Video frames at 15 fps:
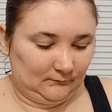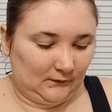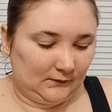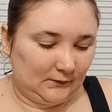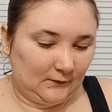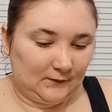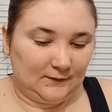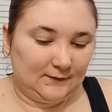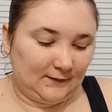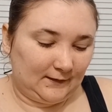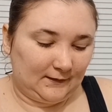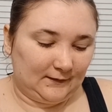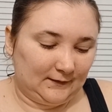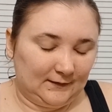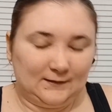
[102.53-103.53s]
So it's like
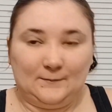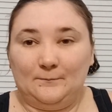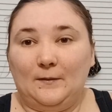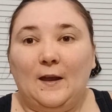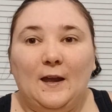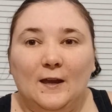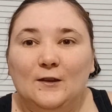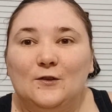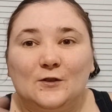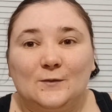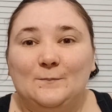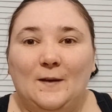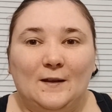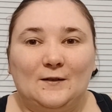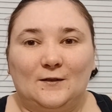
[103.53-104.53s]
it looks
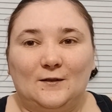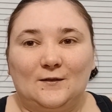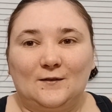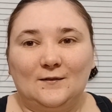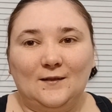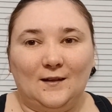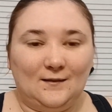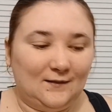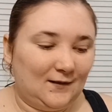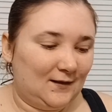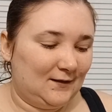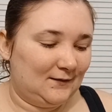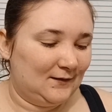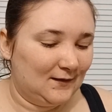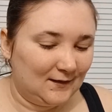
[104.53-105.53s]
better at
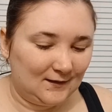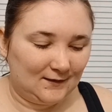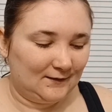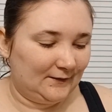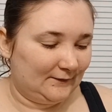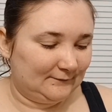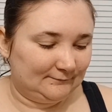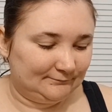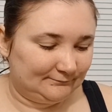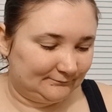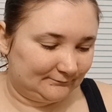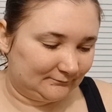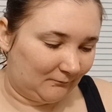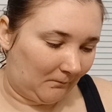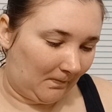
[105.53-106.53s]
night. So,
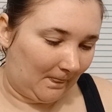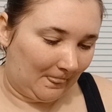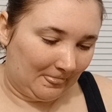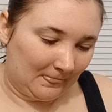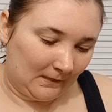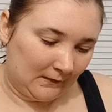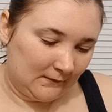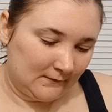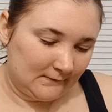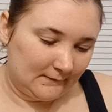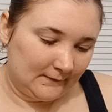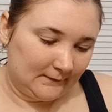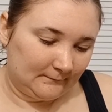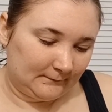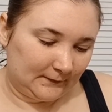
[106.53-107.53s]

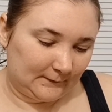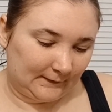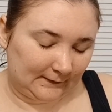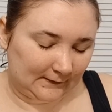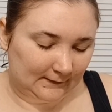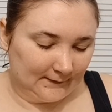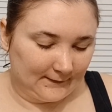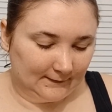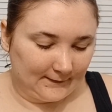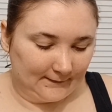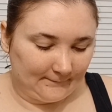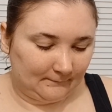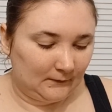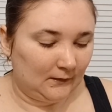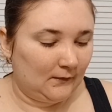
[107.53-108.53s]
but anyway,
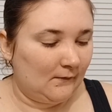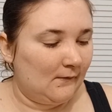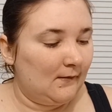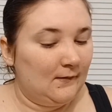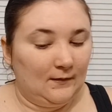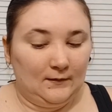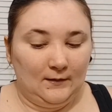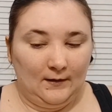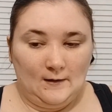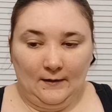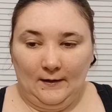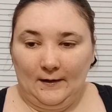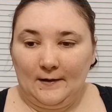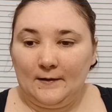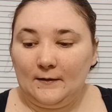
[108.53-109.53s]

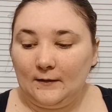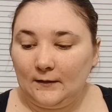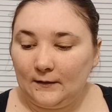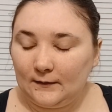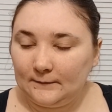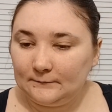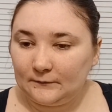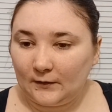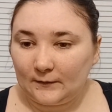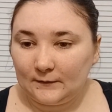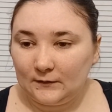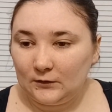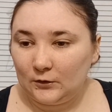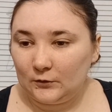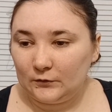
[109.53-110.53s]
I'm
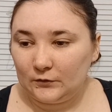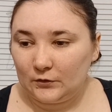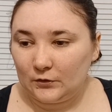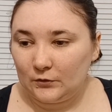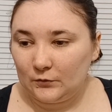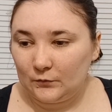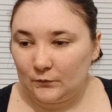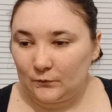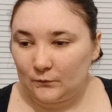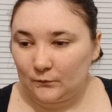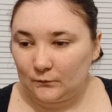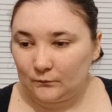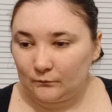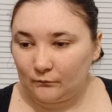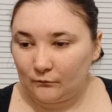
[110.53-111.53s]
probably going to.